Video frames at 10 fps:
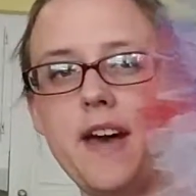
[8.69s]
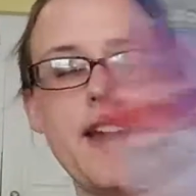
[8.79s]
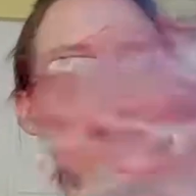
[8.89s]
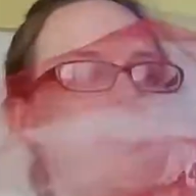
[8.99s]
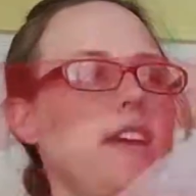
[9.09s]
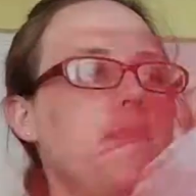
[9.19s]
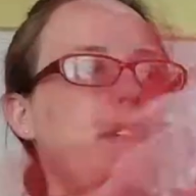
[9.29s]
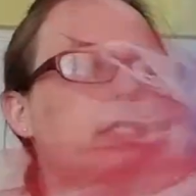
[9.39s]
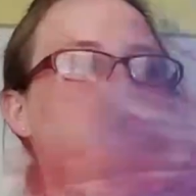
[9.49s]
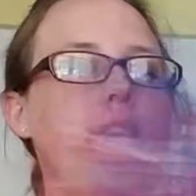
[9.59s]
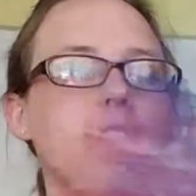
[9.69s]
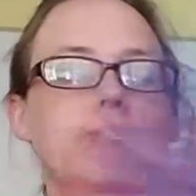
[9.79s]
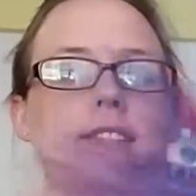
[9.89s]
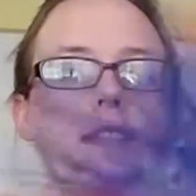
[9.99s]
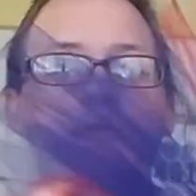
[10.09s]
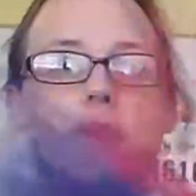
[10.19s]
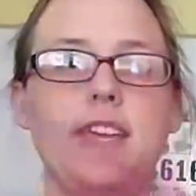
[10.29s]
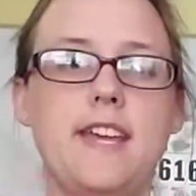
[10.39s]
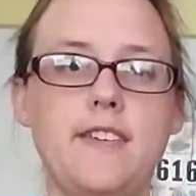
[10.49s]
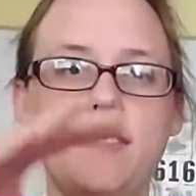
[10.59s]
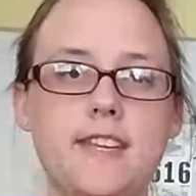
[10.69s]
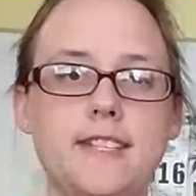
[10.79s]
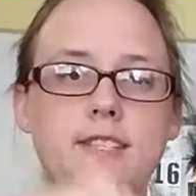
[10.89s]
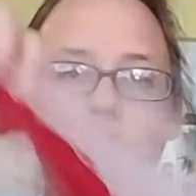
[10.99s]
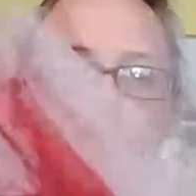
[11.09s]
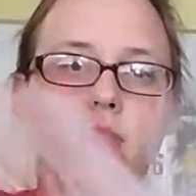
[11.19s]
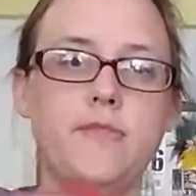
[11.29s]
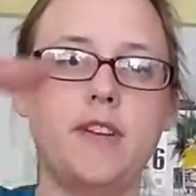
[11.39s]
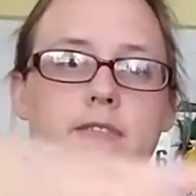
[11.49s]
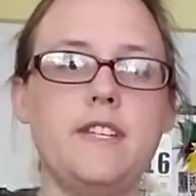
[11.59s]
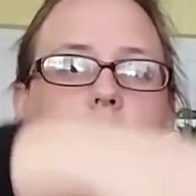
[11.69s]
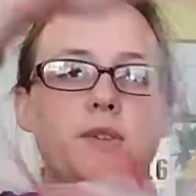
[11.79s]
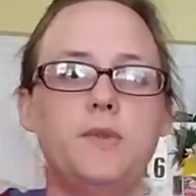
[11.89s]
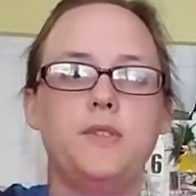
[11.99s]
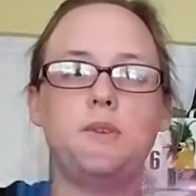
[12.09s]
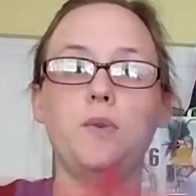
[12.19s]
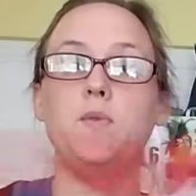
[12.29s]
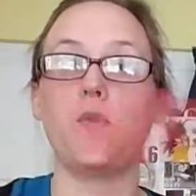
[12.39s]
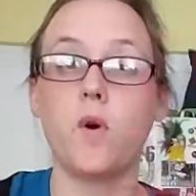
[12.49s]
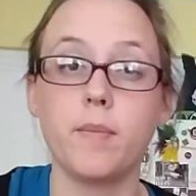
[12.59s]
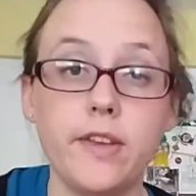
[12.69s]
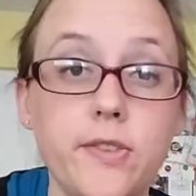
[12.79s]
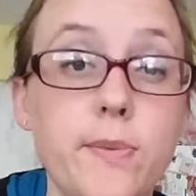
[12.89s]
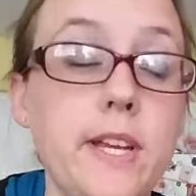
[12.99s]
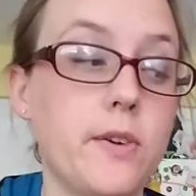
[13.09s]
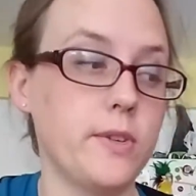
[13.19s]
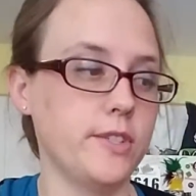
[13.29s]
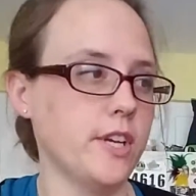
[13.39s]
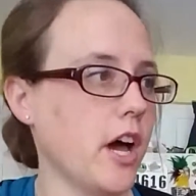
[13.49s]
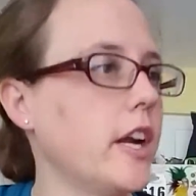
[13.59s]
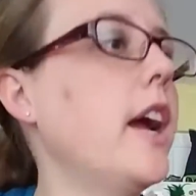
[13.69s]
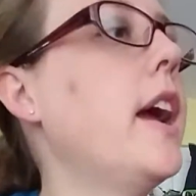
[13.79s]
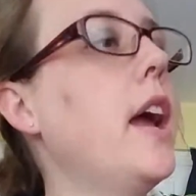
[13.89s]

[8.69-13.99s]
I am in the process of making this super fluffy tutu for my 3-year-old daughter.